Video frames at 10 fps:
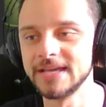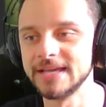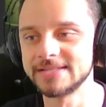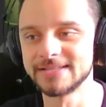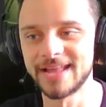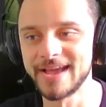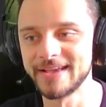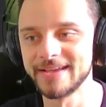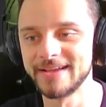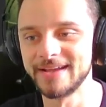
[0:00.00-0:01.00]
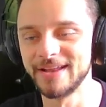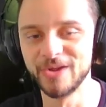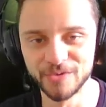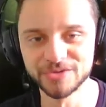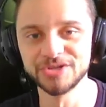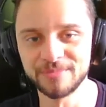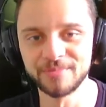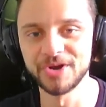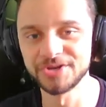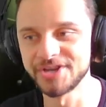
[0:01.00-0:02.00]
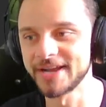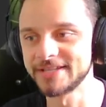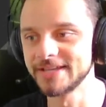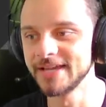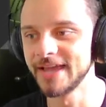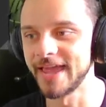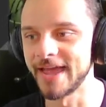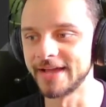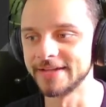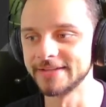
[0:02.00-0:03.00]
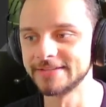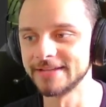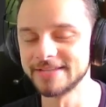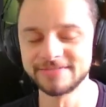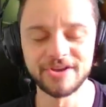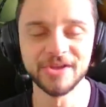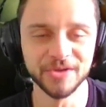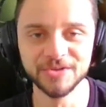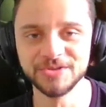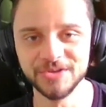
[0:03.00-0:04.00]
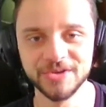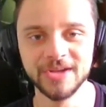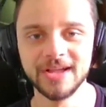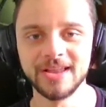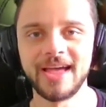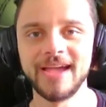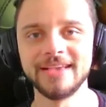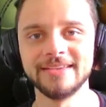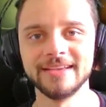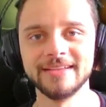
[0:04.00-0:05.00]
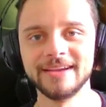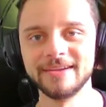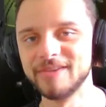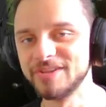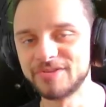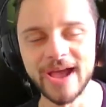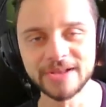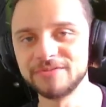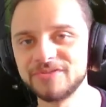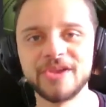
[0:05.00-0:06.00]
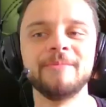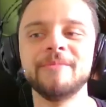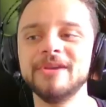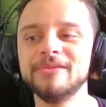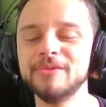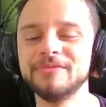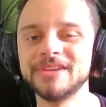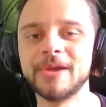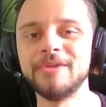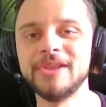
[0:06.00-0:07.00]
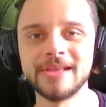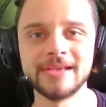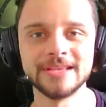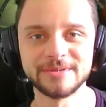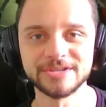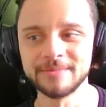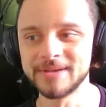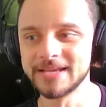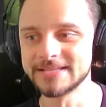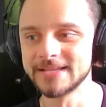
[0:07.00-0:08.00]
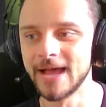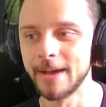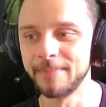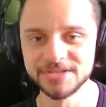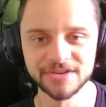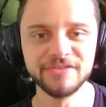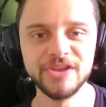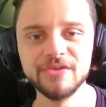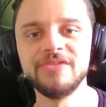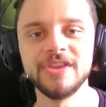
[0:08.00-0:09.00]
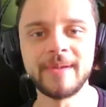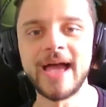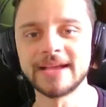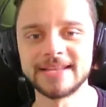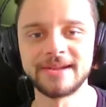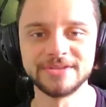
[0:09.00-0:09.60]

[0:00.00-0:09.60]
It's like a long-term project, and it's very cool to like interact with the community, especially because a bunch of new feedbacks that I